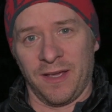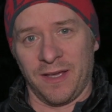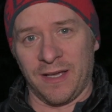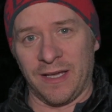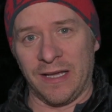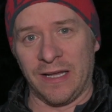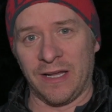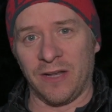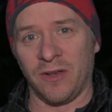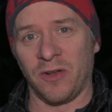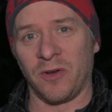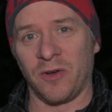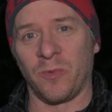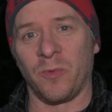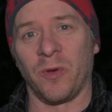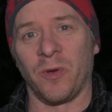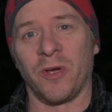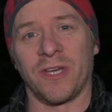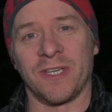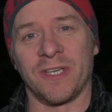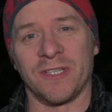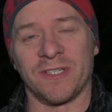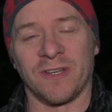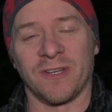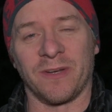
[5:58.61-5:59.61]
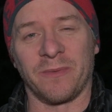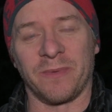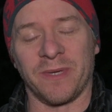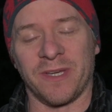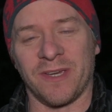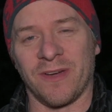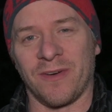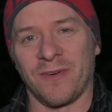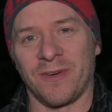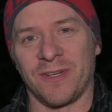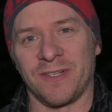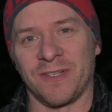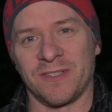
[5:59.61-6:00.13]
A lot of work is going to be
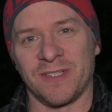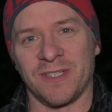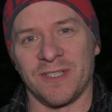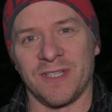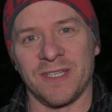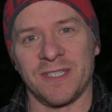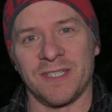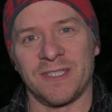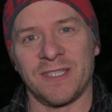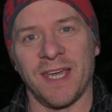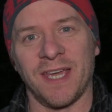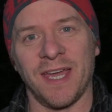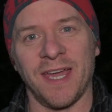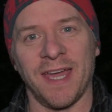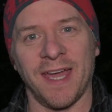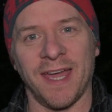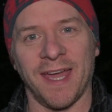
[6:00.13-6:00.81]
going into this,